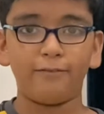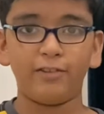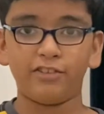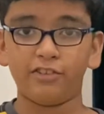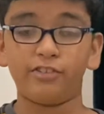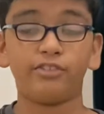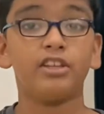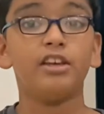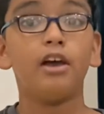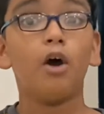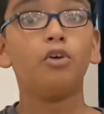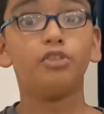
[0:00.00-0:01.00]
witches.
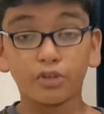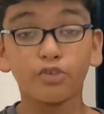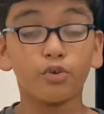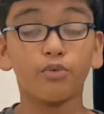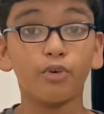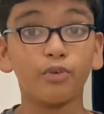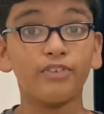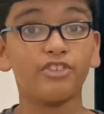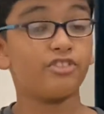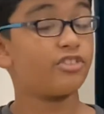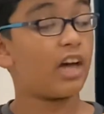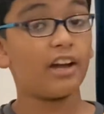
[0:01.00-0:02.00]
The two good
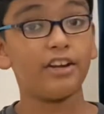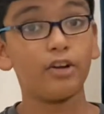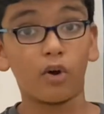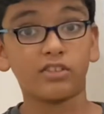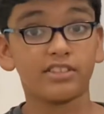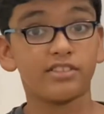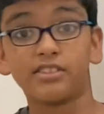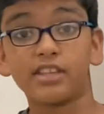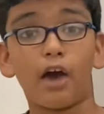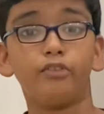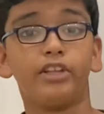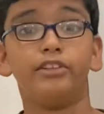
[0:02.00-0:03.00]
witches are in north and
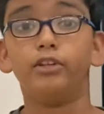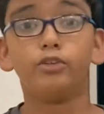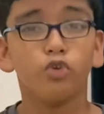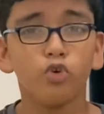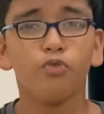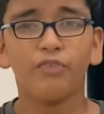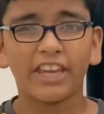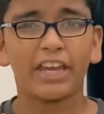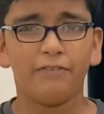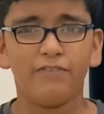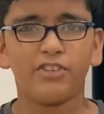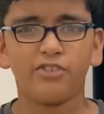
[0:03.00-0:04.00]
south, and the two
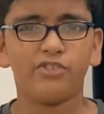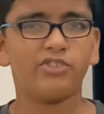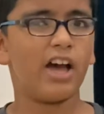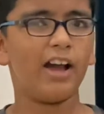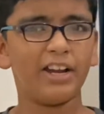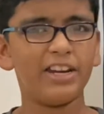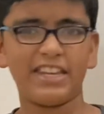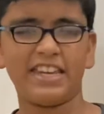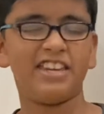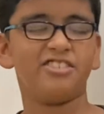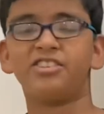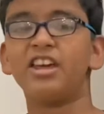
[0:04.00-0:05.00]
wicked witches are in
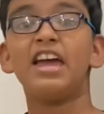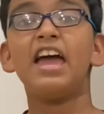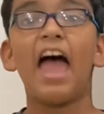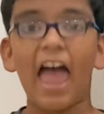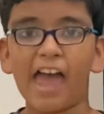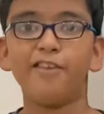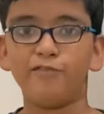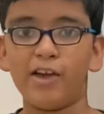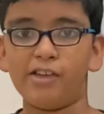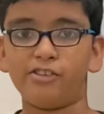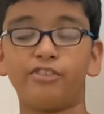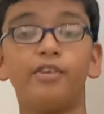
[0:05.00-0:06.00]
east and
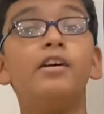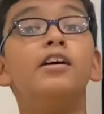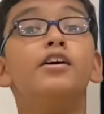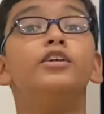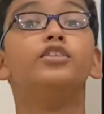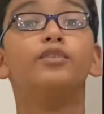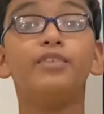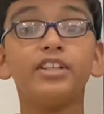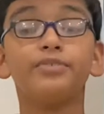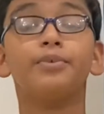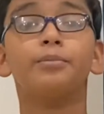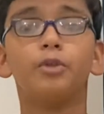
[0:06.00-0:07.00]
west. So the witch
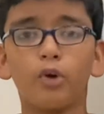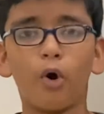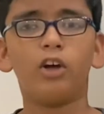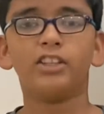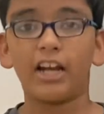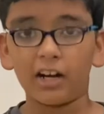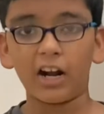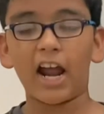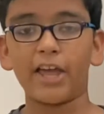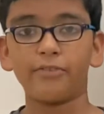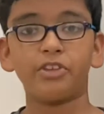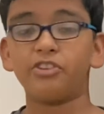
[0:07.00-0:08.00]
from the north
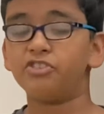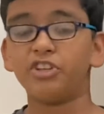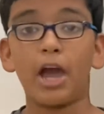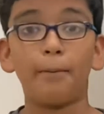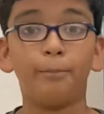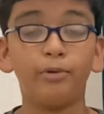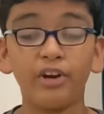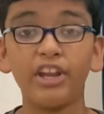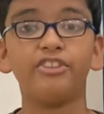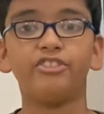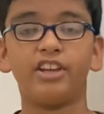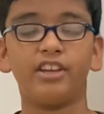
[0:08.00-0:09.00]
arrives and she
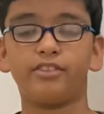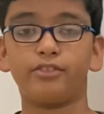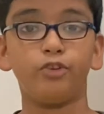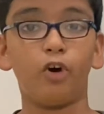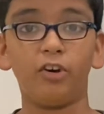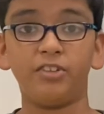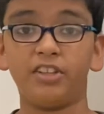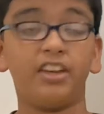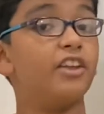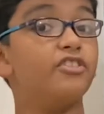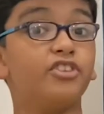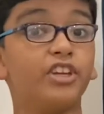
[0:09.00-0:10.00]
appreciates Dorothy
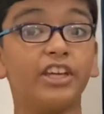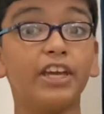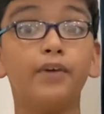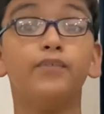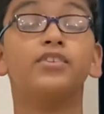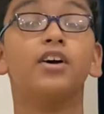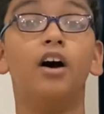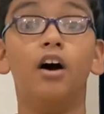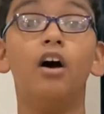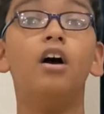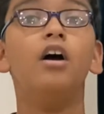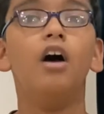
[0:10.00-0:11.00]
and she gives
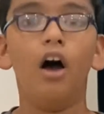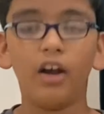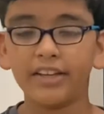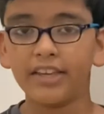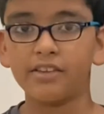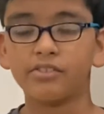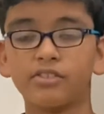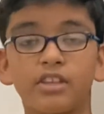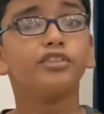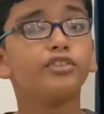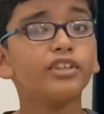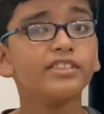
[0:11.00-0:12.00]
her a kiss.
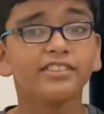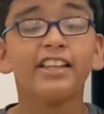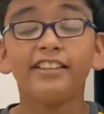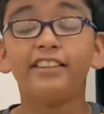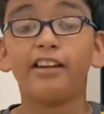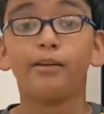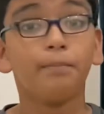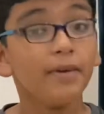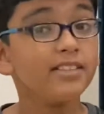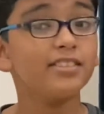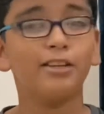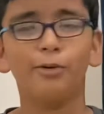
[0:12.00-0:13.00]
So it is said that a
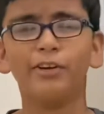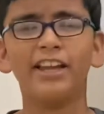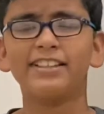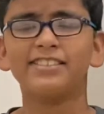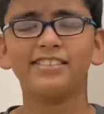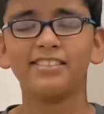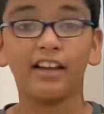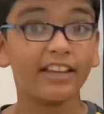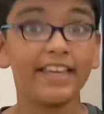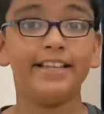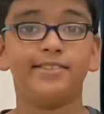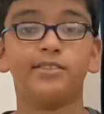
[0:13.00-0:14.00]
person who gets a
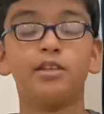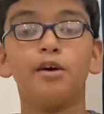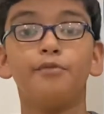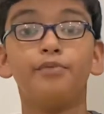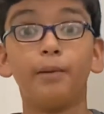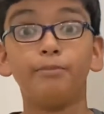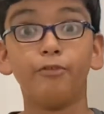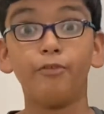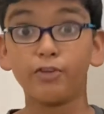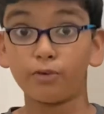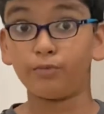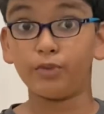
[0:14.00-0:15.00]
kiss from the
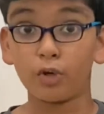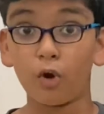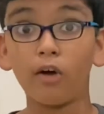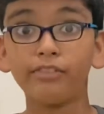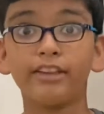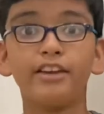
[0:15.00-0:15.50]
witch of the north